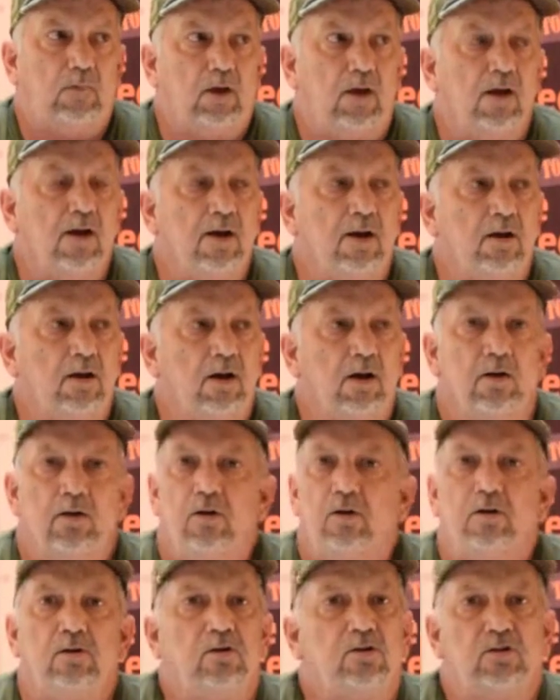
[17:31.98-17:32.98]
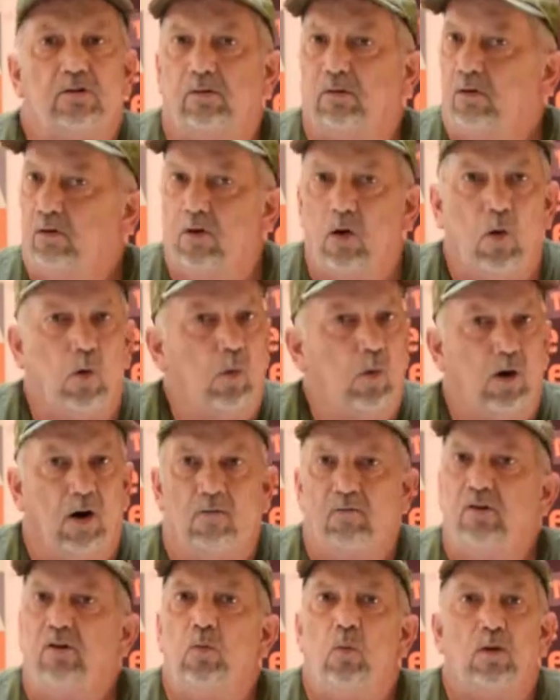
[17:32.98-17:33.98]
And you can just go
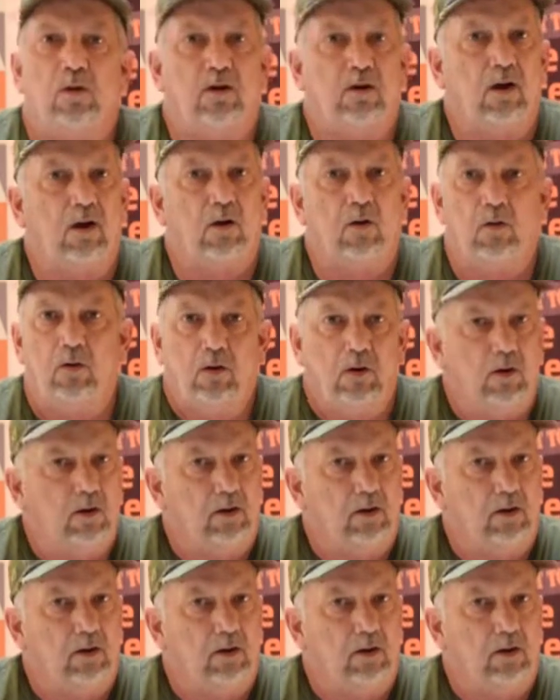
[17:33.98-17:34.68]
wherever you want to go.